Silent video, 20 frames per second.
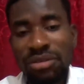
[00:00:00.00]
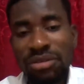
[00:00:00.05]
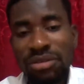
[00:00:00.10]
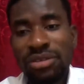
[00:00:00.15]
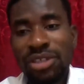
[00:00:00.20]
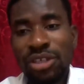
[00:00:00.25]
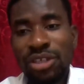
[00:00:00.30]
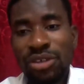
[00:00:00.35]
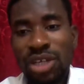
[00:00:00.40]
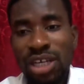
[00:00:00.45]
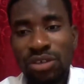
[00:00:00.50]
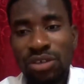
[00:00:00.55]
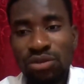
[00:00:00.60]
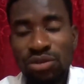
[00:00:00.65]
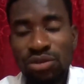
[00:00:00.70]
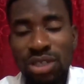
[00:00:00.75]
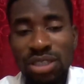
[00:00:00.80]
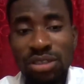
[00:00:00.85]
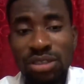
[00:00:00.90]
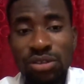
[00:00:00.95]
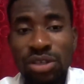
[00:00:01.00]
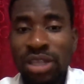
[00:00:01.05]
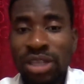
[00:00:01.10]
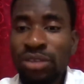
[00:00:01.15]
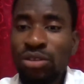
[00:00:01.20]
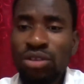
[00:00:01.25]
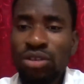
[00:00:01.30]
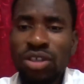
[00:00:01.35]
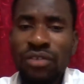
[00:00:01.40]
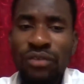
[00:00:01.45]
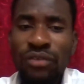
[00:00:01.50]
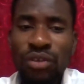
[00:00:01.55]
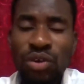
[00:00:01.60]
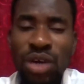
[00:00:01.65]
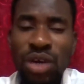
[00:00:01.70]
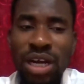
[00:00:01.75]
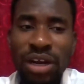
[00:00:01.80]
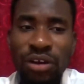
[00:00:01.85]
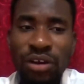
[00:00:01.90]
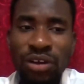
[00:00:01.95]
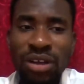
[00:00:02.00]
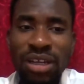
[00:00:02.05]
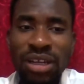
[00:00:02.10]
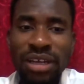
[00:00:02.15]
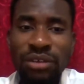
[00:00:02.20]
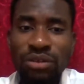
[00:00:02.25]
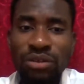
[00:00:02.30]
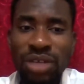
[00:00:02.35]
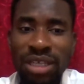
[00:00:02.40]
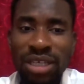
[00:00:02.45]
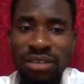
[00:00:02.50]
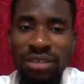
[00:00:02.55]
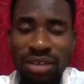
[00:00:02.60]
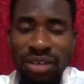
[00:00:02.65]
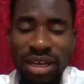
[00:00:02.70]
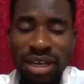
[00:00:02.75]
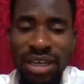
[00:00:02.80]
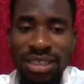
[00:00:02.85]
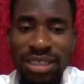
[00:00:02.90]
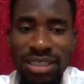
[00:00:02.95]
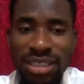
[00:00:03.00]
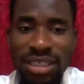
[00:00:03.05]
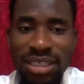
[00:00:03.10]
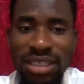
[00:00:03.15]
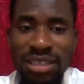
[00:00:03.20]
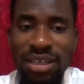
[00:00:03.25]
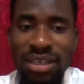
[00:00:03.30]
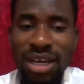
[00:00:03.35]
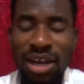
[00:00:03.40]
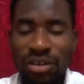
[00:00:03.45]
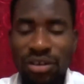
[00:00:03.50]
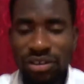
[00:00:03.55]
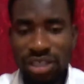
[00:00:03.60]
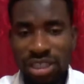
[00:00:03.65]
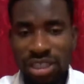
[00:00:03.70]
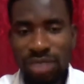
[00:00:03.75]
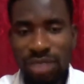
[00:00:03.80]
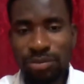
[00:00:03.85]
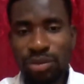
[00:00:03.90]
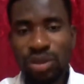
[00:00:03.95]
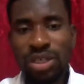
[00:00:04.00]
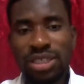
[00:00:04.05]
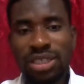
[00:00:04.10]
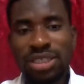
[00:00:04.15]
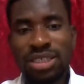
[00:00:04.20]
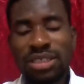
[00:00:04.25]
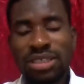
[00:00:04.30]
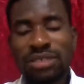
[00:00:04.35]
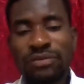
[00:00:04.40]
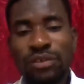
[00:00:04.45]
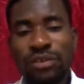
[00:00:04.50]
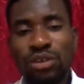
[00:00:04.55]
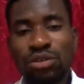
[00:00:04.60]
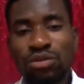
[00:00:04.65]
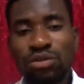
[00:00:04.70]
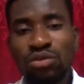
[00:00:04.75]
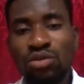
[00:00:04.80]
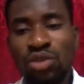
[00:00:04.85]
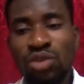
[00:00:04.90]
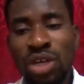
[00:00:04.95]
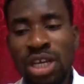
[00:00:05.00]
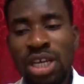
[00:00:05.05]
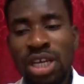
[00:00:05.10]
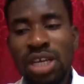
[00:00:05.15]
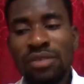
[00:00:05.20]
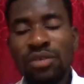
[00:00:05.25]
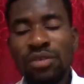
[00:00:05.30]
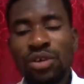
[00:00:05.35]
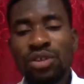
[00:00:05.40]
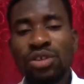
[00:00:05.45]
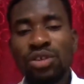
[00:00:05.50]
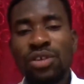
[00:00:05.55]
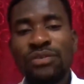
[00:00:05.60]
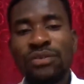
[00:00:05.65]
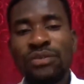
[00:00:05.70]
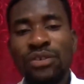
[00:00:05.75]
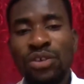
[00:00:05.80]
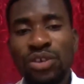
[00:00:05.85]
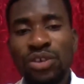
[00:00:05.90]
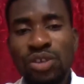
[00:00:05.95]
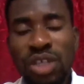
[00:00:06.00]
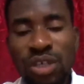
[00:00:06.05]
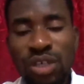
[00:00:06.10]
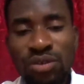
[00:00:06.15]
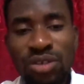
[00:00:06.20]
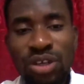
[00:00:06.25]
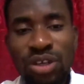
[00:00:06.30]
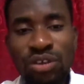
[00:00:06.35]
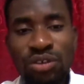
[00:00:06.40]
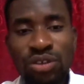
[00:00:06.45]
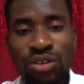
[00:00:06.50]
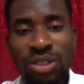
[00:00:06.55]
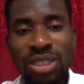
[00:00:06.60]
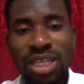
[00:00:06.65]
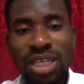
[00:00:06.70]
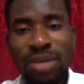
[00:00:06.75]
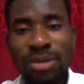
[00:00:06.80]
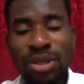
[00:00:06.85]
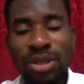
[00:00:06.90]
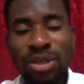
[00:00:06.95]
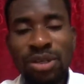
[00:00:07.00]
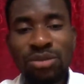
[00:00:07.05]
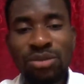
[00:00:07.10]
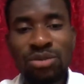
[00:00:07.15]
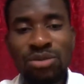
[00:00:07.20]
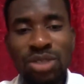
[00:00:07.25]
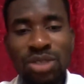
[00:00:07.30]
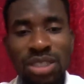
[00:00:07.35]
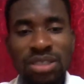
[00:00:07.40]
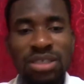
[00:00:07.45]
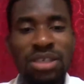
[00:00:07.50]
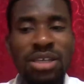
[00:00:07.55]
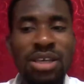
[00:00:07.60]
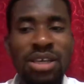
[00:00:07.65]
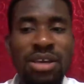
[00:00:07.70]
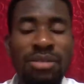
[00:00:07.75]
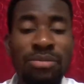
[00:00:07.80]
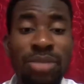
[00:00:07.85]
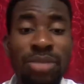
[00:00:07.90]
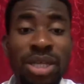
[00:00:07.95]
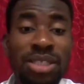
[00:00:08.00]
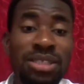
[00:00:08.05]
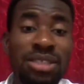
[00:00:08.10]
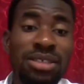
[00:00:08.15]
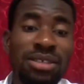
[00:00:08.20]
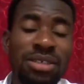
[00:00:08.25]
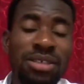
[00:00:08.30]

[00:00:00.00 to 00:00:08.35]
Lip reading: Then you can do that. Then those of you who are online, you can try and see how simple it is for you to do. Even on your phone, you can do it. On your tablet, you can do that. But